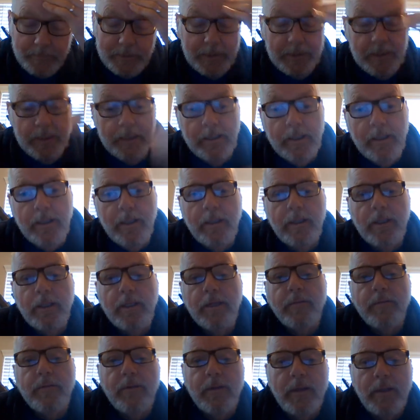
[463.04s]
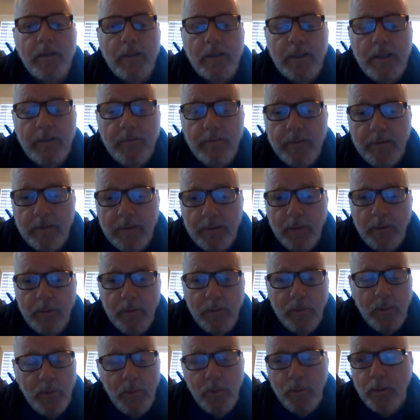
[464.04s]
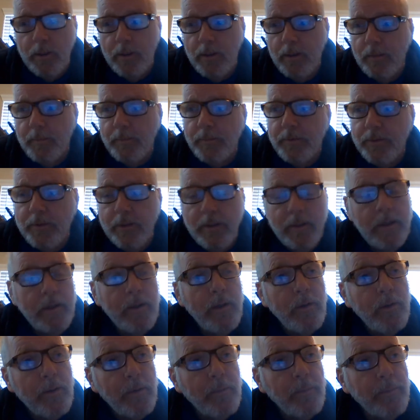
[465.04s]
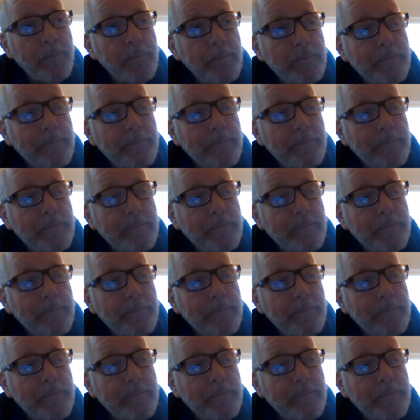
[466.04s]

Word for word: the little leaven leaveth the whole lumps. You know, the,